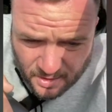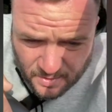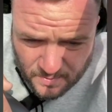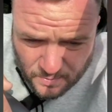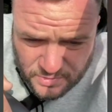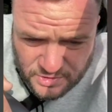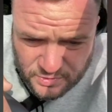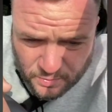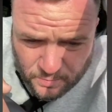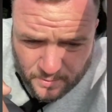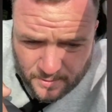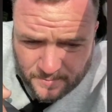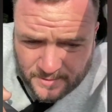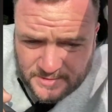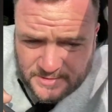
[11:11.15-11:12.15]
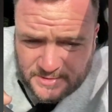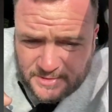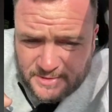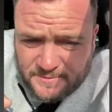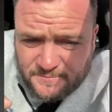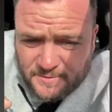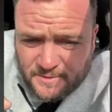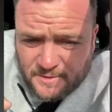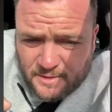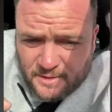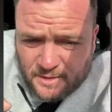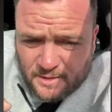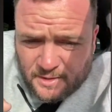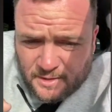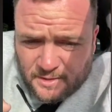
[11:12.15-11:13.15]
Not sure whereabouts you
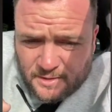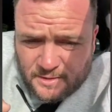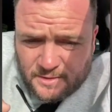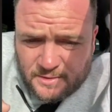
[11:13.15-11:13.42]
live.